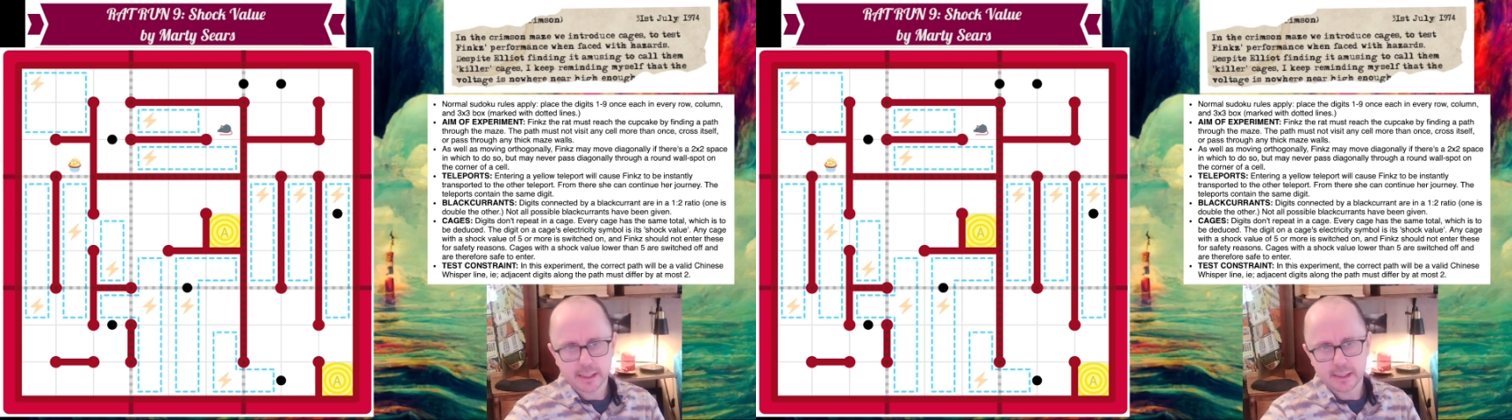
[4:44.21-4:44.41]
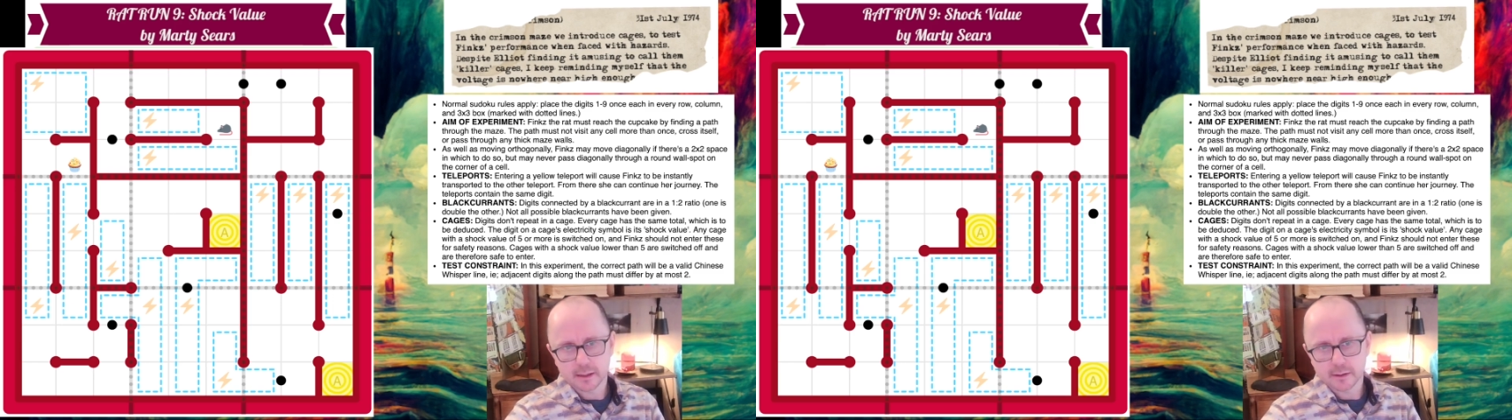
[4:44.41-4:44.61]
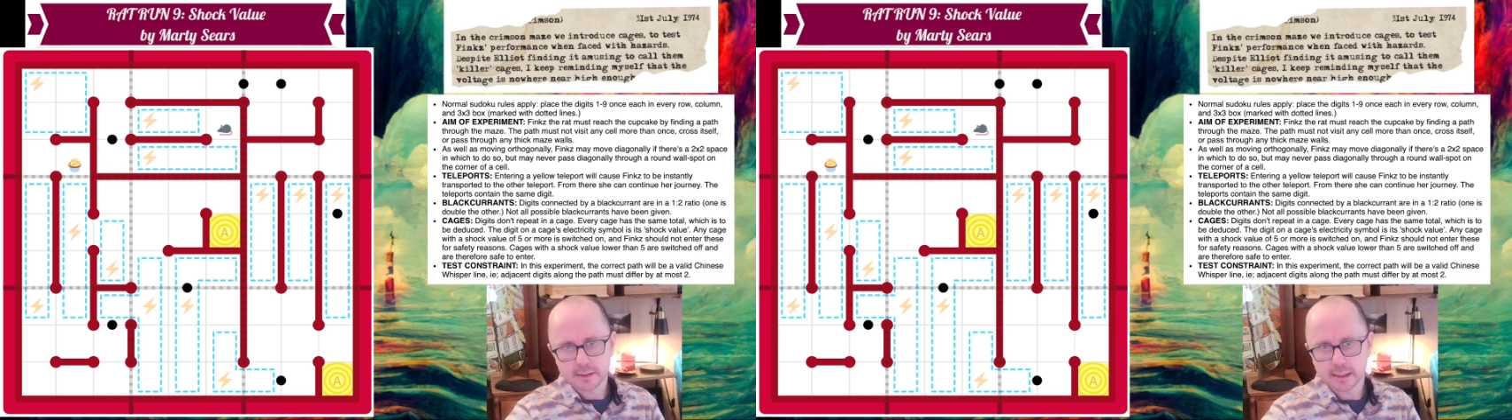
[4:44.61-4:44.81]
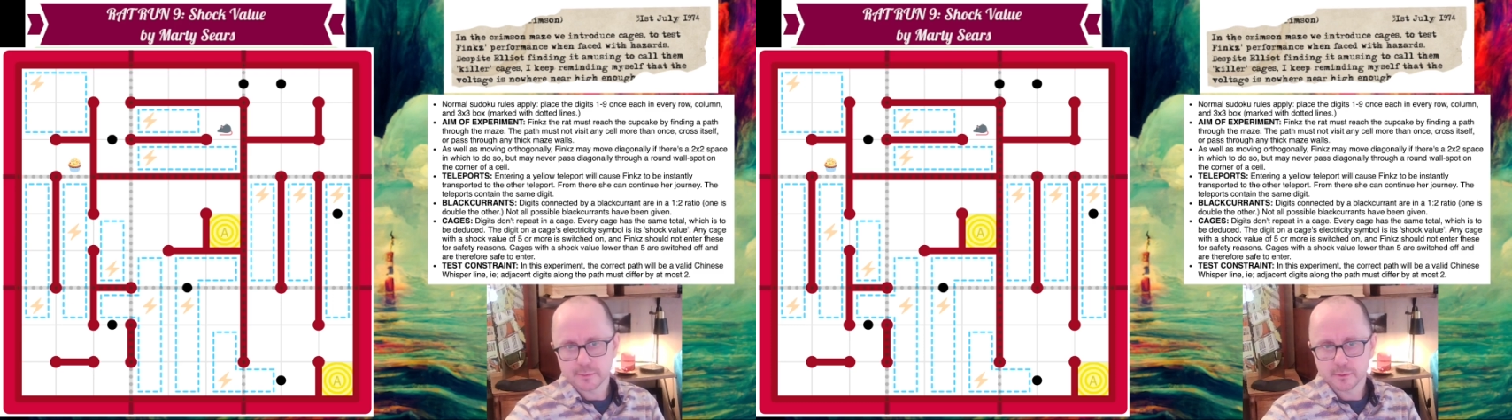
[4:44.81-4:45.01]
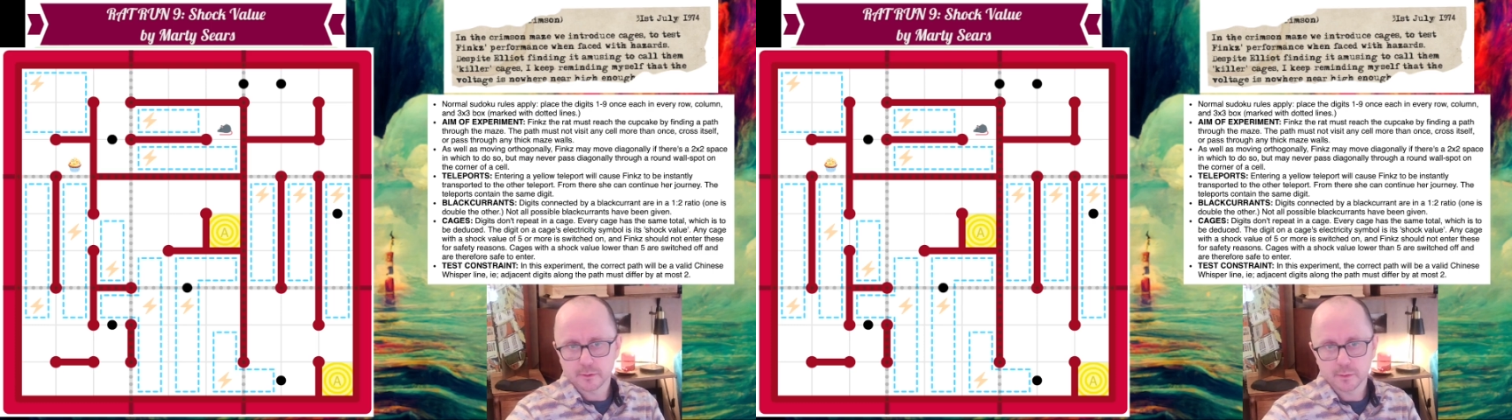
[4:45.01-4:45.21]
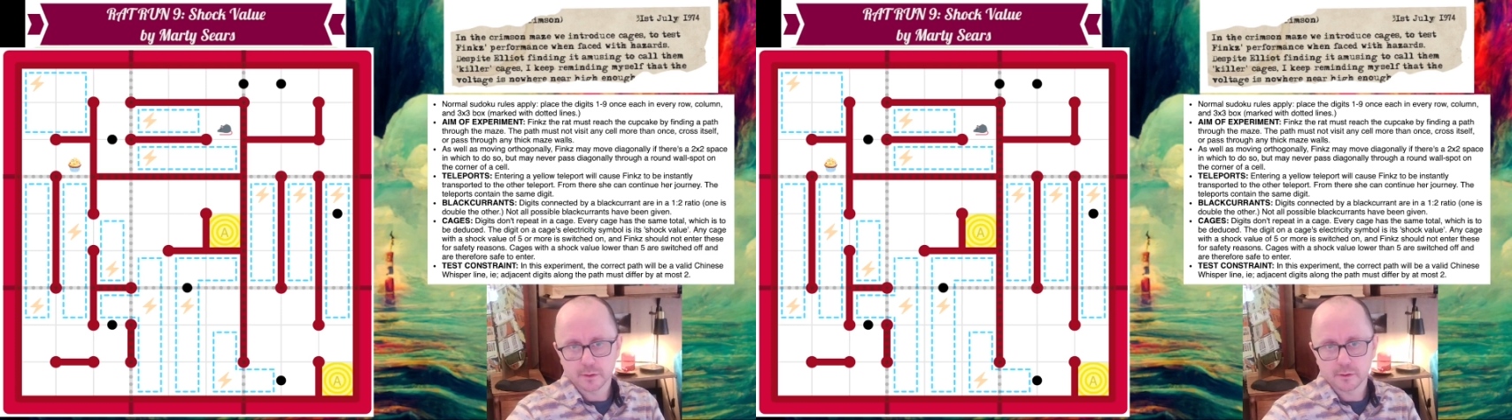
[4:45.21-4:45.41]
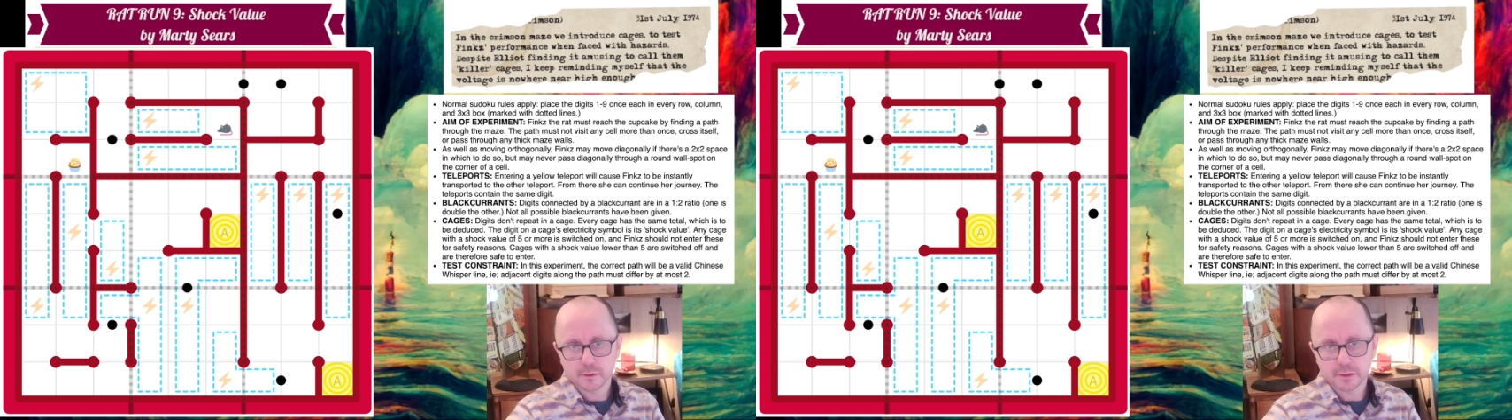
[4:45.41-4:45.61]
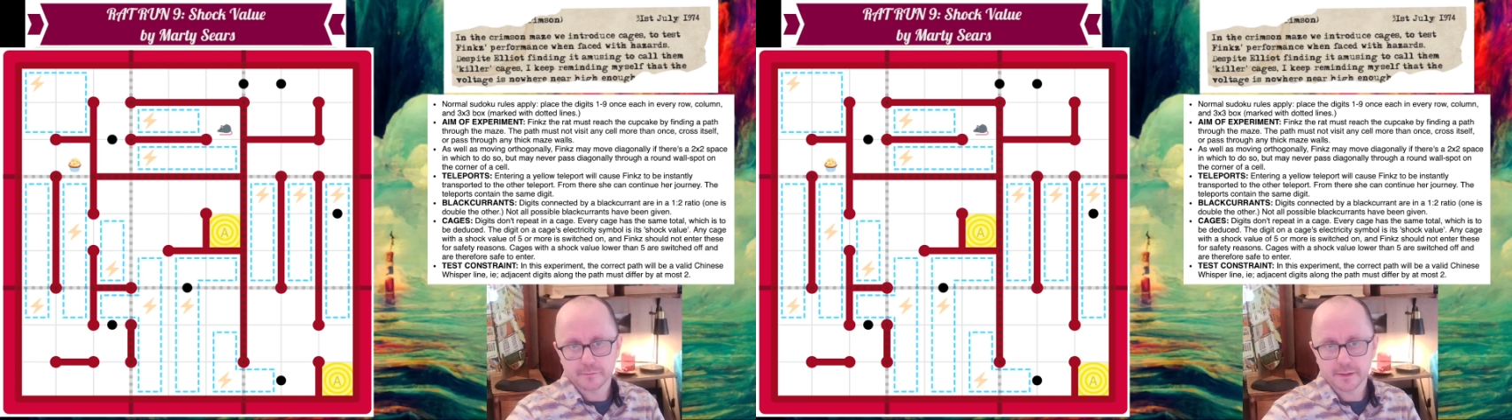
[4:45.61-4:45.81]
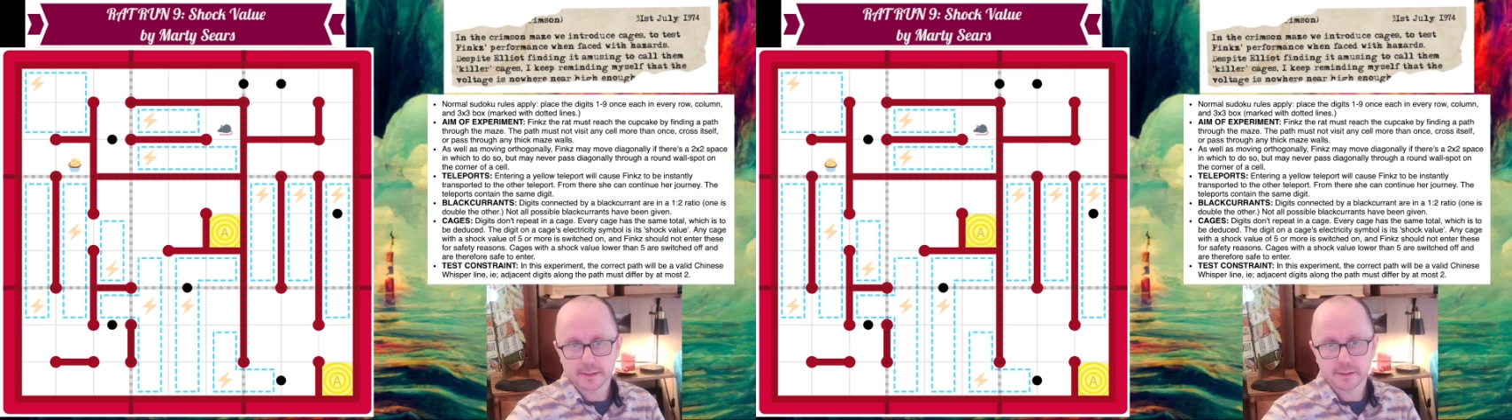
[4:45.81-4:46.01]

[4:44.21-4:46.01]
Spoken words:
yellow teleport will cause Sphinx